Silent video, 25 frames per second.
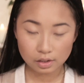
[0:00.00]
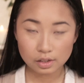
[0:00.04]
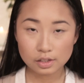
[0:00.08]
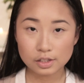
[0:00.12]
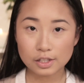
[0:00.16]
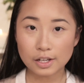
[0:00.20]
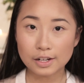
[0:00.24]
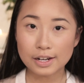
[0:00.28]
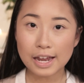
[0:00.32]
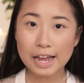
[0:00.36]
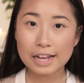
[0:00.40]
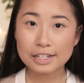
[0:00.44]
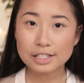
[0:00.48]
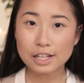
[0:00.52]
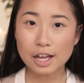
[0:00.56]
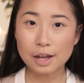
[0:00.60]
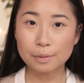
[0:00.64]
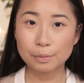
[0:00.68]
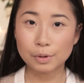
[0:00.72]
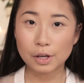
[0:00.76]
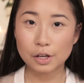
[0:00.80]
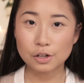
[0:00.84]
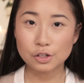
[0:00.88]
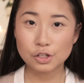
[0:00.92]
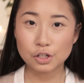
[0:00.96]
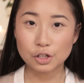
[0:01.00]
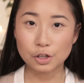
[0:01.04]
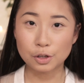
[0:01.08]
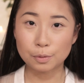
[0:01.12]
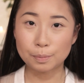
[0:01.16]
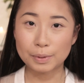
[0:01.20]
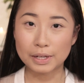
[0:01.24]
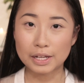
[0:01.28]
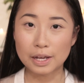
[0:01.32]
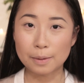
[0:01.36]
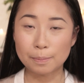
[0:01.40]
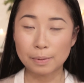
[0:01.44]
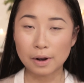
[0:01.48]
So next I'm going to
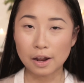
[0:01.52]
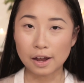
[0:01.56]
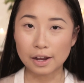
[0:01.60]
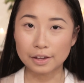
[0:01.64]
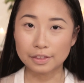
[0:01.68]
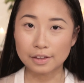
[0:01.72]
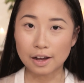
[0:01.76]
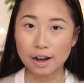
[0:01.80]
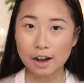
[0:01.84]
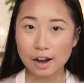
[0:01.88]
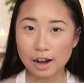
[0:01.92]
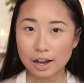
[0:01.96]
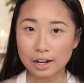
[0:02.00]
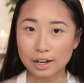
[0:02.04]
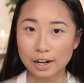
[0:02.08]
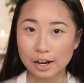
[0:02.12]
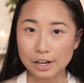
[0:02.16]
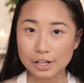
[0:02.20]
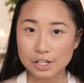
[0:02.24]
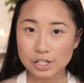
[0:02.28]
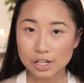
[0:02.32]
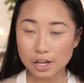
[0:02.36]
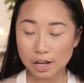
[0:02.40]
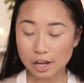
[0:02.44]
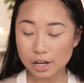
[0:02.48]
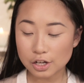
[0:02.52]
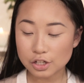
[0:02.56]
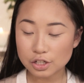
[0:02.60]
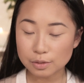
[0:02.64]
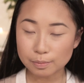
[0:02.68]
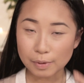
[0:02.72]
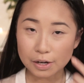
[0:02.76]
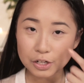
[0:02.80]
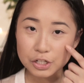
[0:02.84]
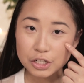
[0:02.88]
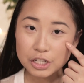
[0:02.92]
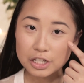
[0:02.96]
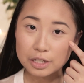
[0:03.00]
be applying the highlighter to
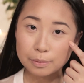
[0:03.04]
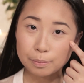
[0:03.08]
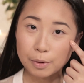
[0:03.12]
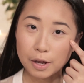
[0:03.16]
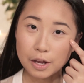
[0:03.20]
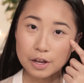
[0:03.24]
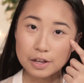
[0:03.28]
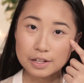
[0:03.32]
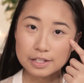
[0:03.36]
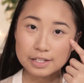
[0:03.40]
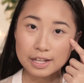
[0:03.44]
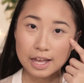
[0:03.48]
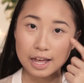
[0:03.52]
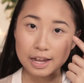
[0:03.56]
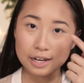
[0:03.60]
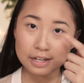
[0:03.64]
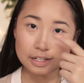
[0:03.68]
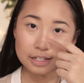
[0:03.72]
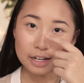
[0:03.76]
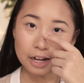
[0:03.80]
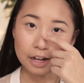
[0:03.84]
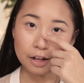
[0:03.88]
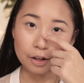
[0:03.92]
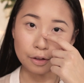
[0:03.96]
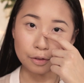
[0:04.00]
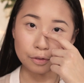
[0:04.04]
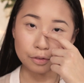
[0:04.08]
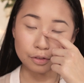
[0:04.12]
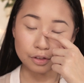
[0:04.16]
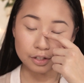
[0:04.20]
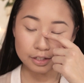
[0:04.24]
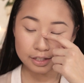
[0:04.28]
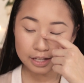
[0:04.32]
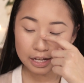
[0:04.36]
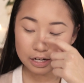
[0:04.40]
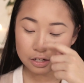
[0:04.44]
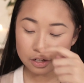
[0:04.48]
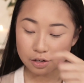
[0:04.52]
my cheekbones and down the
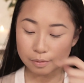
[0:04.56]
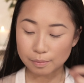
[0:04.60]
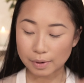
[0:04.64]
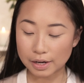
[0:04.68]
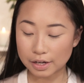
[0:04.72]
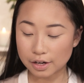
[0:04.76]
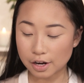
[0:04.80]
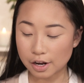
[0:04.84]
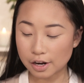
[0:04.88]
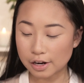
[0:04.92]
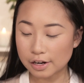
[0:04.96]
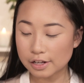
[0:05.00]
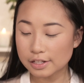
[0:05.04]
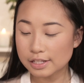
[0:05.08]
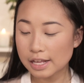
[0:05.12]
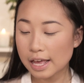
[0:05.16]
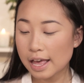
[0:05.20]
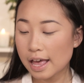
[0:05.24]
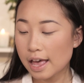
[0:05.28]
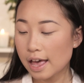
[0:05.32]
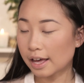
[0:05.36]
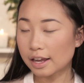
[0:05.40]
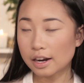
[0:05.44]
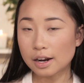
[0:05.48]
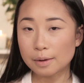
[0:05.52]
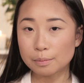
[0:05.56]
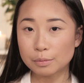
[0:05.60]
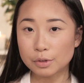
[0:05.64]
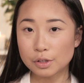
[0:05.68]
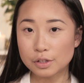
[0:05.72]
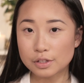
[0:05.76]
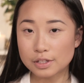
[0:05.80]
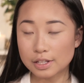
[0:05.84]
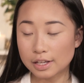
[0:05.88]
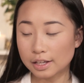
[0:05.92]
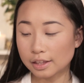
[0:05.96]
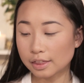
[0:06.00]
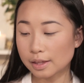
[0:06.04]
centre of my nose and I'm
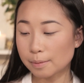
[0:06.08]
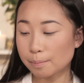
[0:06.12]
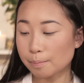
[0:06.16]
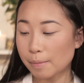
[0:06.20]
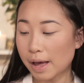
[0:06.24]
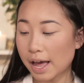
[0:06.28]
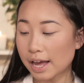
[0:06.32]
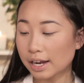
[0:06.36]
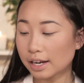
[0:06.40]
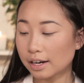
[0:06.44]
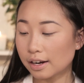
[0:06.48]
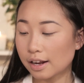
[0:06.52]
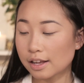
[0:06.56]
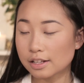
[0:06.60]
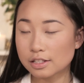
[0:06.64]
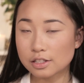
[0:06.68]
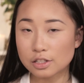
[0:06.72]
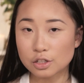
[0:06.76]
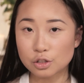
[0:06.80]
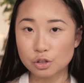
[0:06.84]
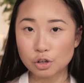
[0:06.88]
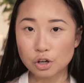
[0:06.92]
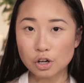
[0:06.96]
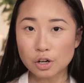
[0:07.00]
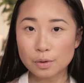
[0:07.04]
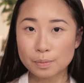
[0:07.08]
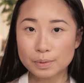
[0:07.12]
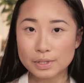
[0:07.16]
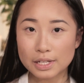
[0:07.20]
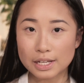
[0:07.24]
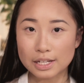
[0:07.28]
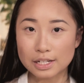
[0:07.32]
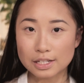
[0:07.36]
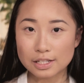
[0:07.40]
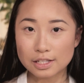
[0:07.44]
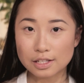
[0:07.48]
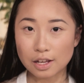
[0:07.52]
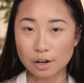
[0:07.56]
using the MAC Lustre Drops
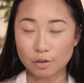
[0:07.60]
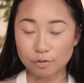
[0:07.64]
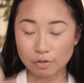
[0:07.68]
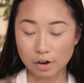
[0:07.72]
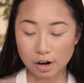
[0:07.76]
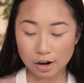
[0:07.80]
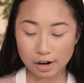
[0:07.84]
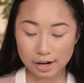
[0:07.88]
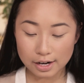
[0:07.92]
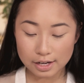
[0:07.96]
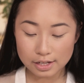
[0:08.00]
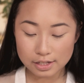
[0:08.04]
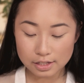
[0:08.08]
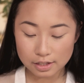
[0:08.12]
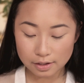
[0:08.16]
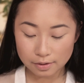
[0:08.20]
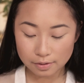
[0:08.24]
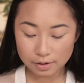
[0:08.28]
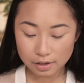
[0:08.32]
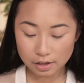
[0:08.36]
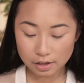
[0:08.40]
in Sunrise.